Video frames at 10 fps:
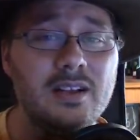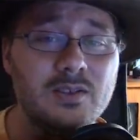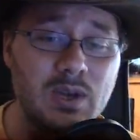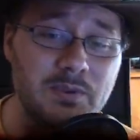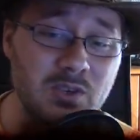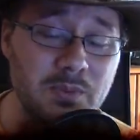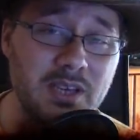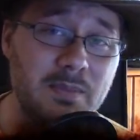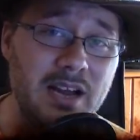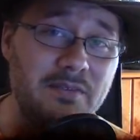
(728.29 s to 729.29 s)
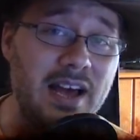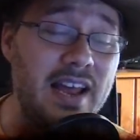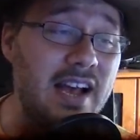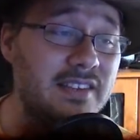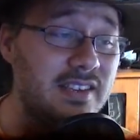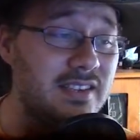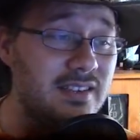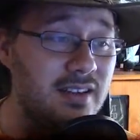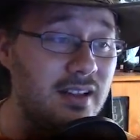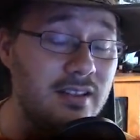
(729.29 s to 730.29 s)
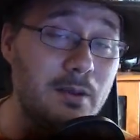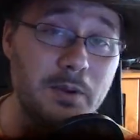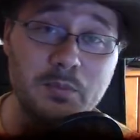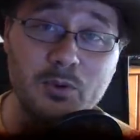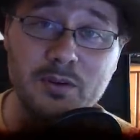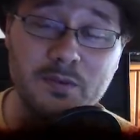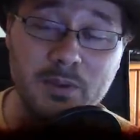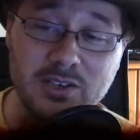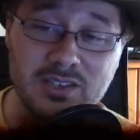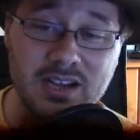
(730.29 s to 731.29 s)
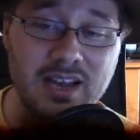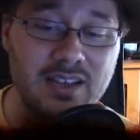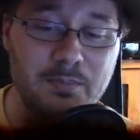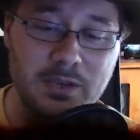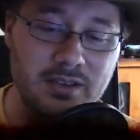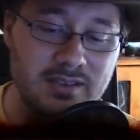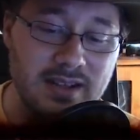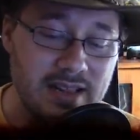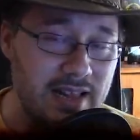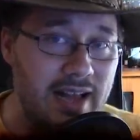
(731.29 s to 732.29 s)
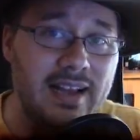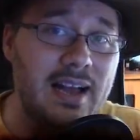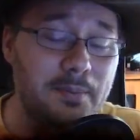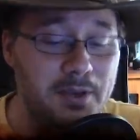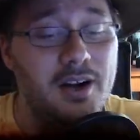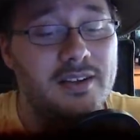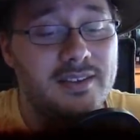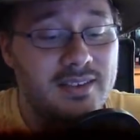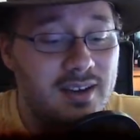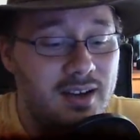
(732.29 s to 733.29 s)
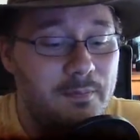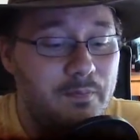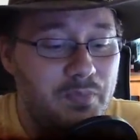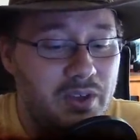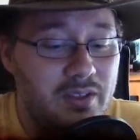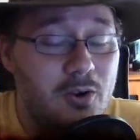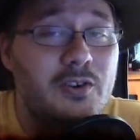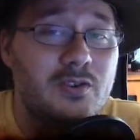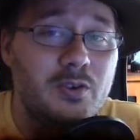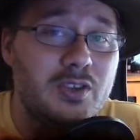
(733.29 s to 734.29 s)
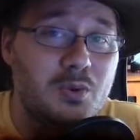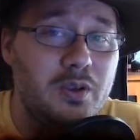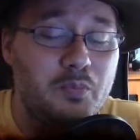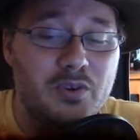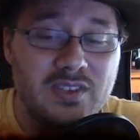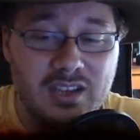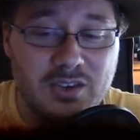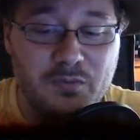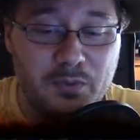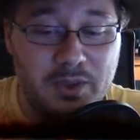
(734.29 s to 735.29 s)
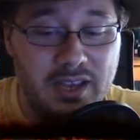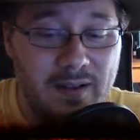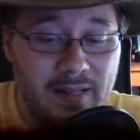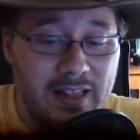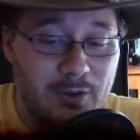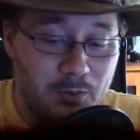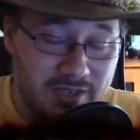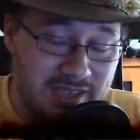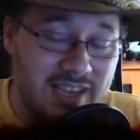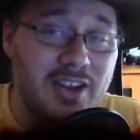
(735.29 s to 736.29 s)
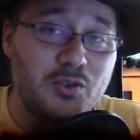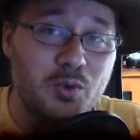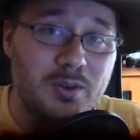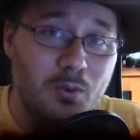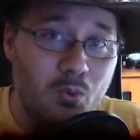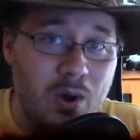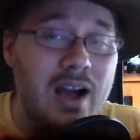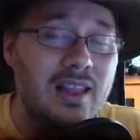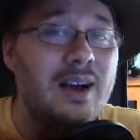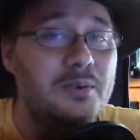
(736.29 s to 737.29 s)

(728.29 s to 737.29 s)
So I'm assuming he might have had access to a little bit more information than I did, because I got to be honest, the Dark Souls 3 presentation for me was scheduled while I